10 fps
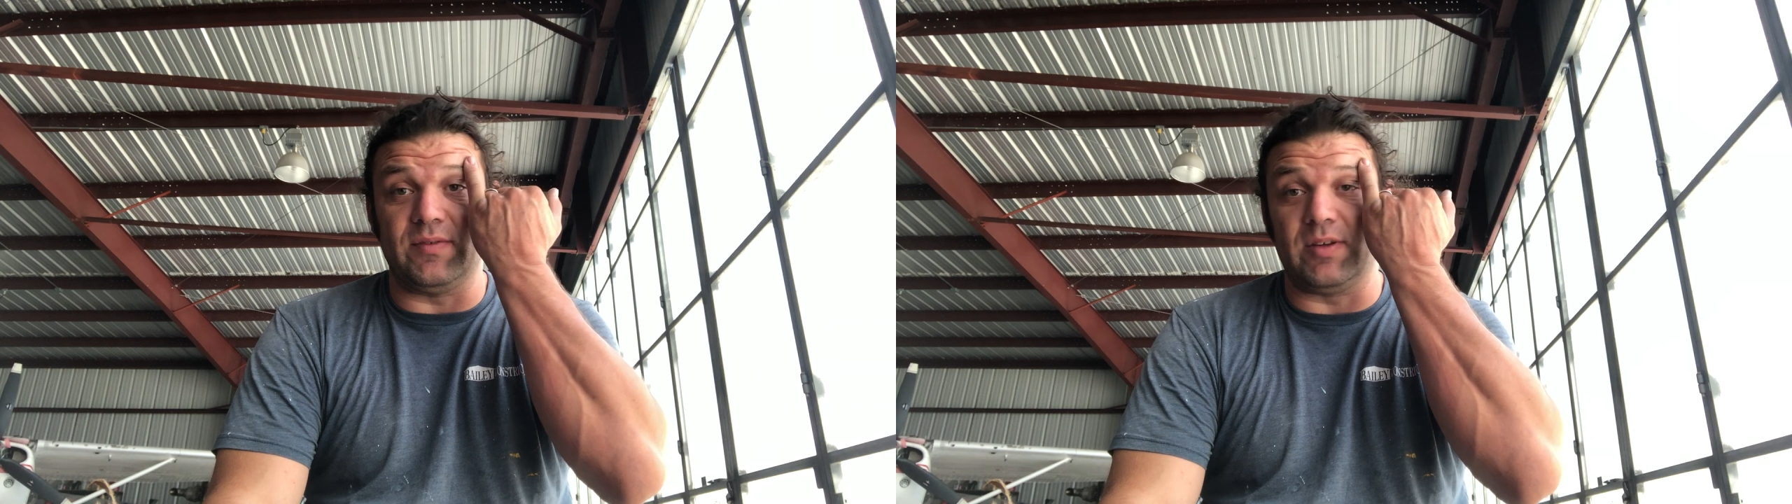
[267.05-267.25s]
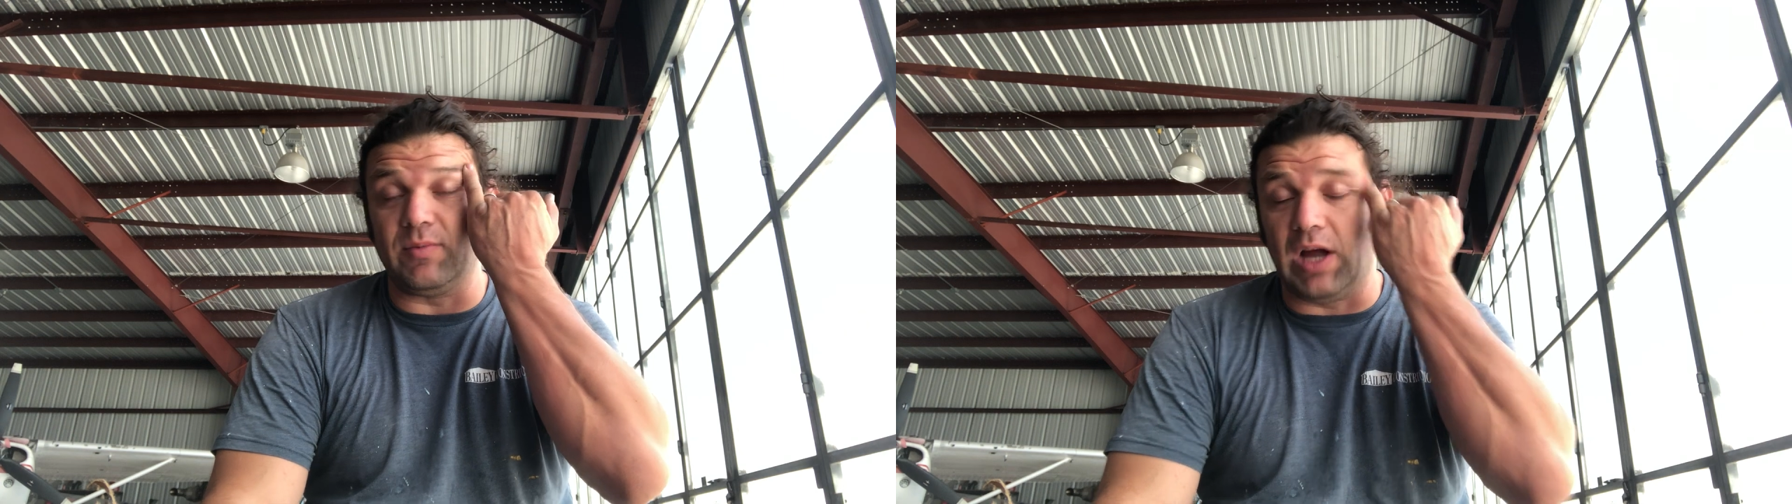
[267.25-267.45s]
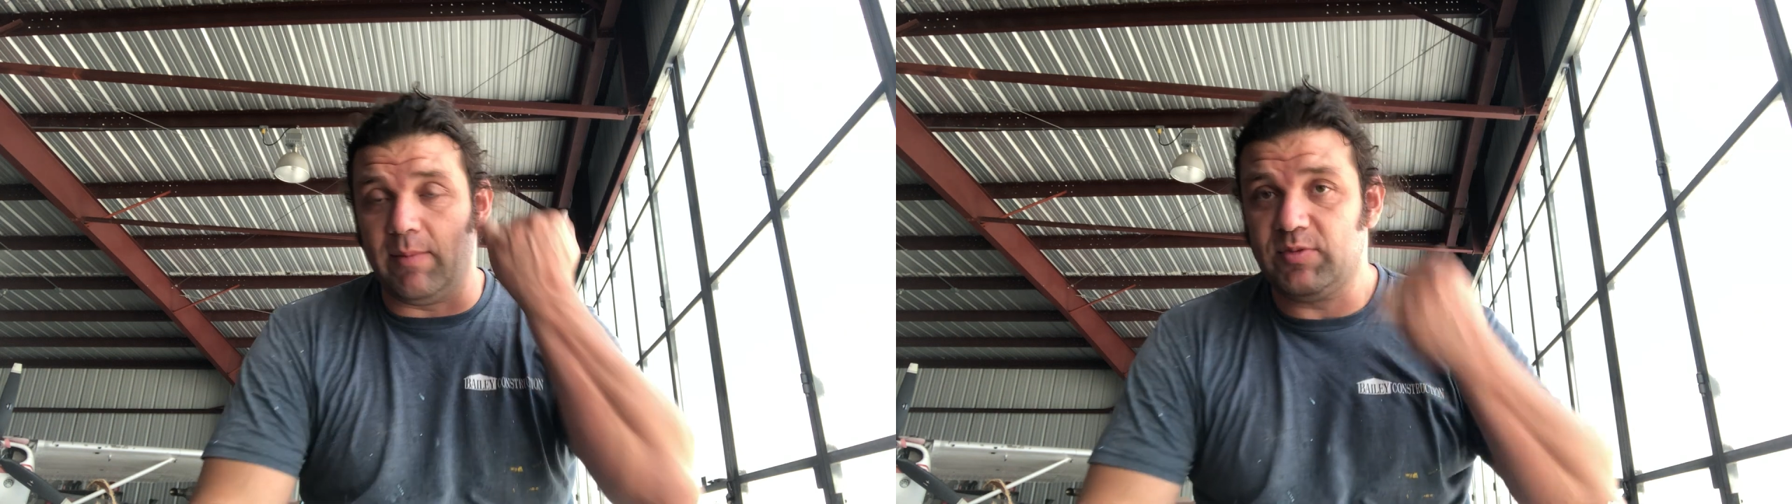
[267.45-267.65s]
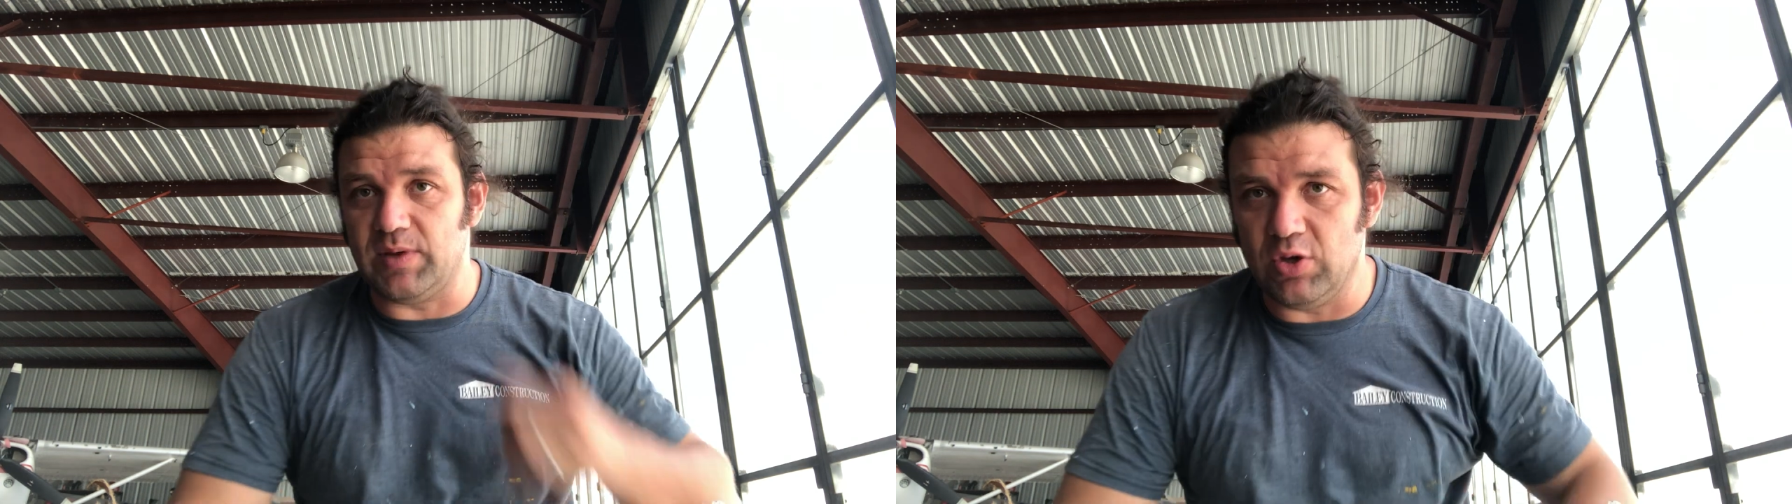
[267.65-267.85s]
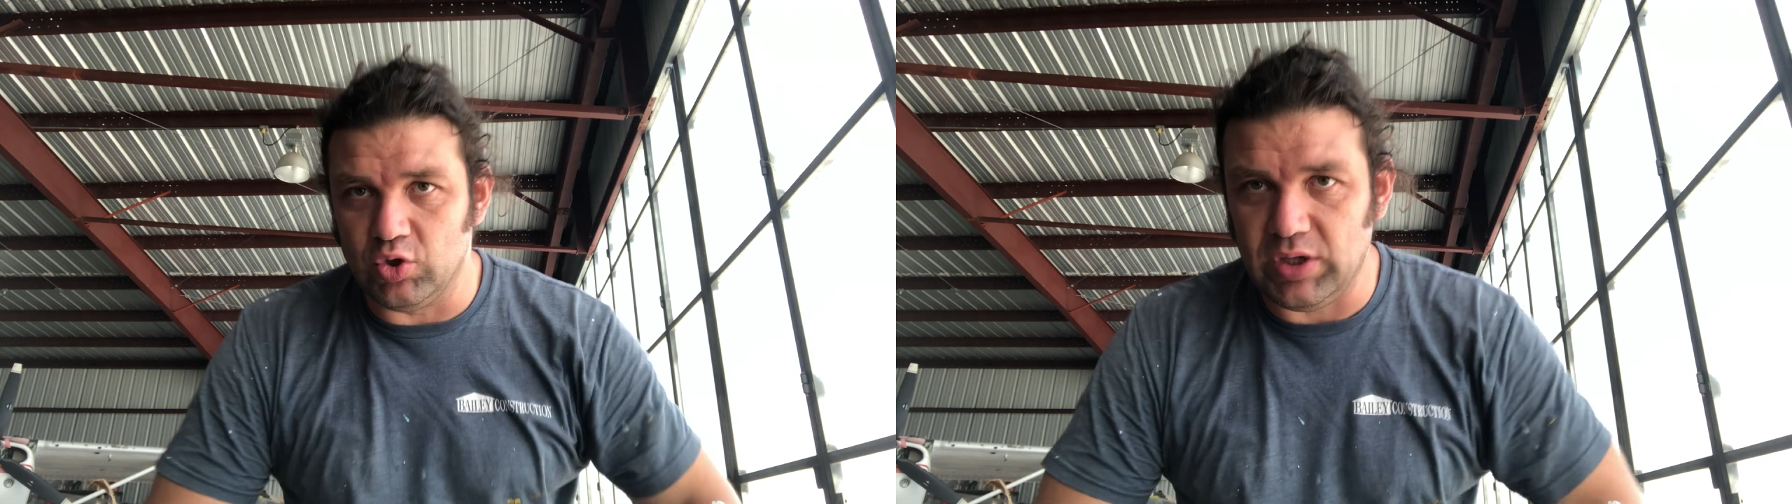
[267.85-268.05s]
sometimes,
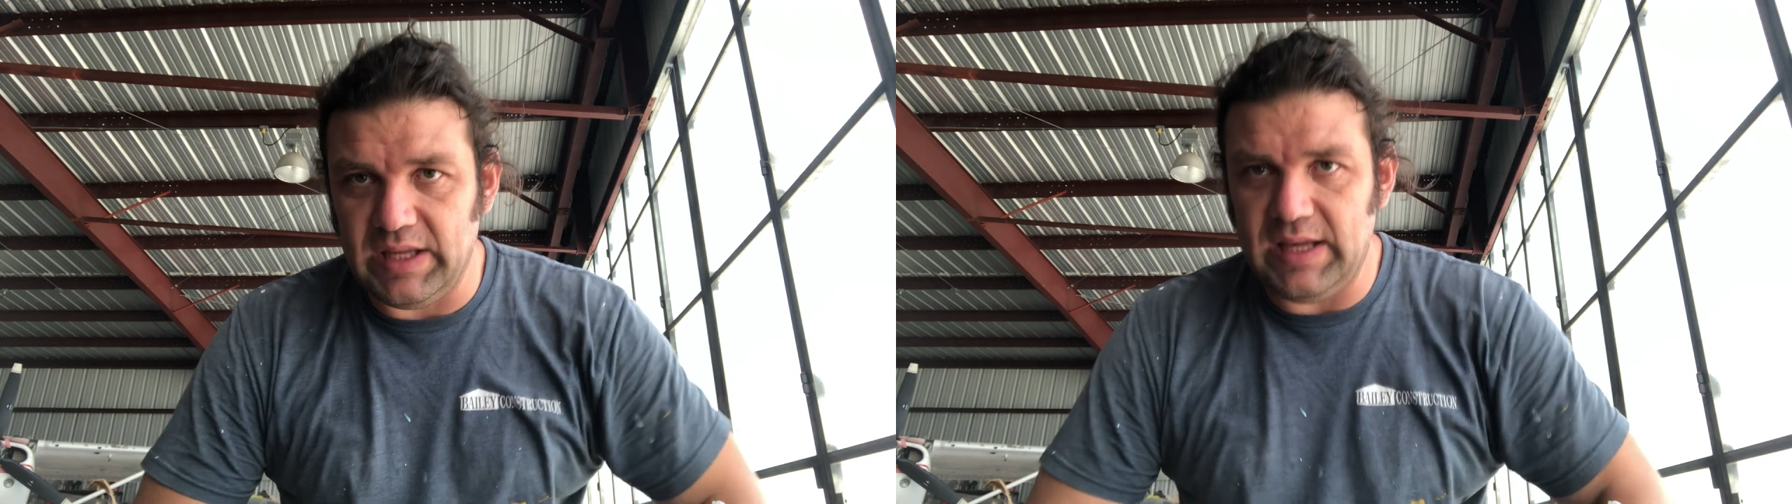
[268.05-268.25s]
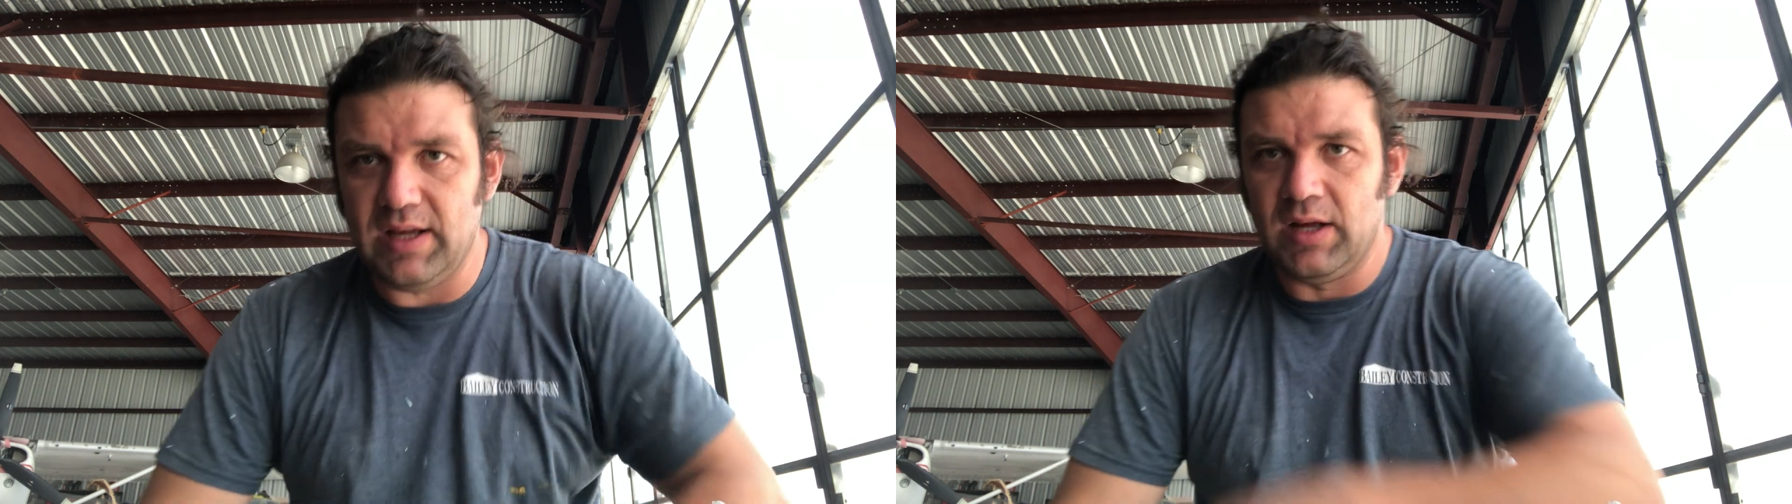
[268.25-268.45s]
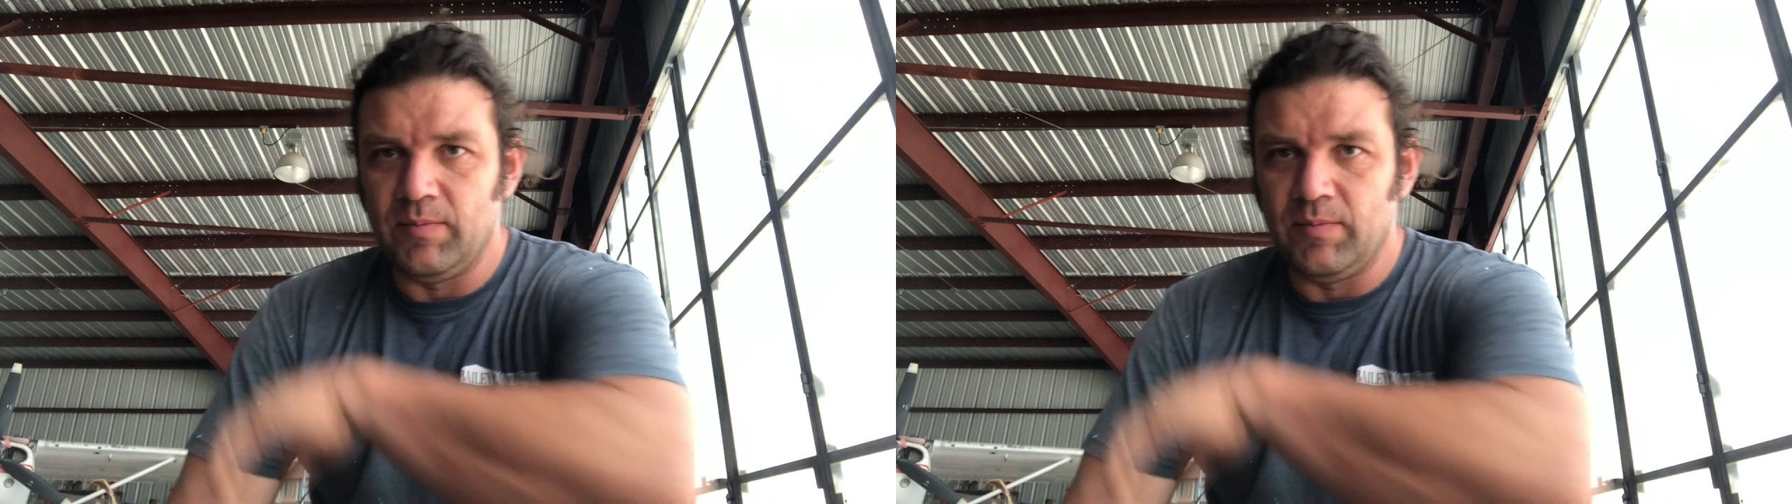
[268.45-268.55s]
but usually